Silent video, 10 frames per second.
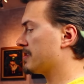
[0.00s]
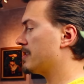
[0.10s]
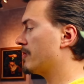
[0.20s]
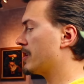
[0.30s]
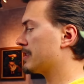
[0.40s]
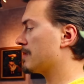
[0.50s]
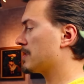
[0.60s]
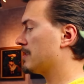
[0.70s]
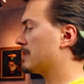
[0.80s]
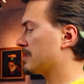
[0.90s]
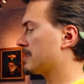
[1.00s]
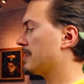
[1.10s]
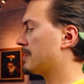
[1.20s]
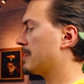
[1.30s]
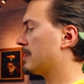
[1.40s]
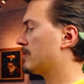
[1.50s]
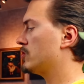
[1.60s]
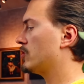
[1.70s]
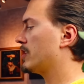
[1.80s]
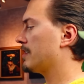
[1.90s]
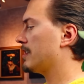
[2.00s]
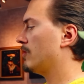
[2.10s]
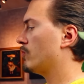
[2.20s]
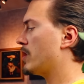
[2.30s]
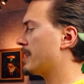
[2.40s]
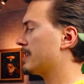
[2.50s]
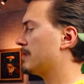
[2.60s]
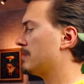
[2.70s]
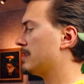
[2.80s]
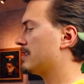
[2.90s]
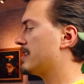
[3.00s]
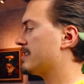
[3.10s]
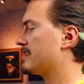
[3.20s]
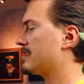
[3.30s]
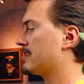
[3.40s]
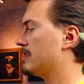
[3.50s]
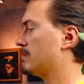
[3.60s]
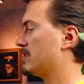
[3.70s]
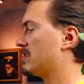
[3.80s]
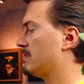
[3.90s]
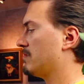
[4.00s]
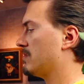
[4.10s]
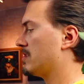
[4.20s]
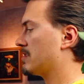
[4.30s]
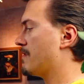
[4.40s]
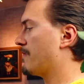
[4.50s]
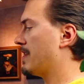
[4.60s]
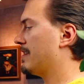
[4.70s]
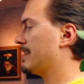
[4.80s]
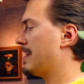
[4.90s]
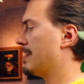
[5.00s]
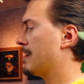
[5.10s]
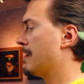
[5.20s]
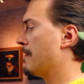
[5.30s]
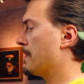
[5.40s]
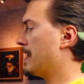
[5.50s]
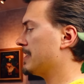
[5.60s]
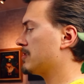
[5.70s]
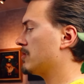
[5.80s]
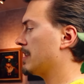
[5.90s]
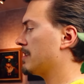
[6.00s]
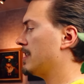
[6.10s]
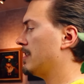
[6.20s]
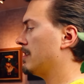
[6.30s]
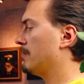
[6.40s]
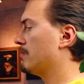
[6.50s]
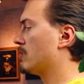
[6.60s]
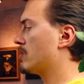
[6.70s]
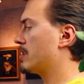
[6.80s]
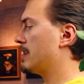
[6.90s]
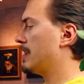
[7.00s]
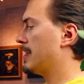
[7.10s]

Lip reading: zero items, it does nothing. If you get in one item, it does some stuff, and then as you get in more